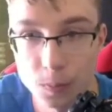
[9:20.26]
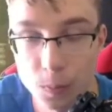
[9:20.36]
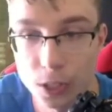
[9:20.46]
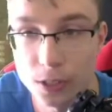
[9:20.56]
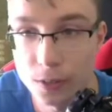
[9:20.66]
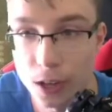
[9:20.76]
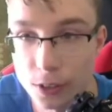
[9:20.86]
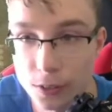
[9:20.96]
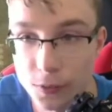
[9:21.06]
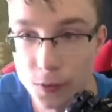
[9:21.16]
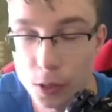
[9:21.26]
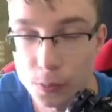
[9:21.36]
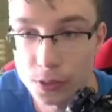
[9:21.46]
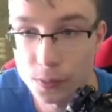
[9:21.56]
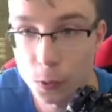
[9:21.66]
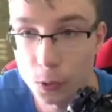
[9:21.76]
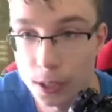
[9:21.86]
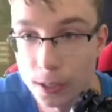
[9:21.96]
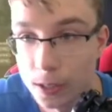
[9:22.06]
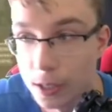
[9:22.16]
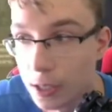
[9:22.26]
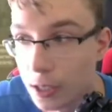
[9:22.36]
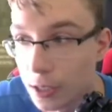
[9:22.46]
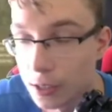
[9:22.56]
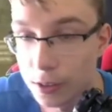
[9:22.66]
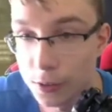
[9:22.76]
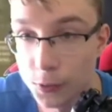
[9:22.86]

where are the farms for the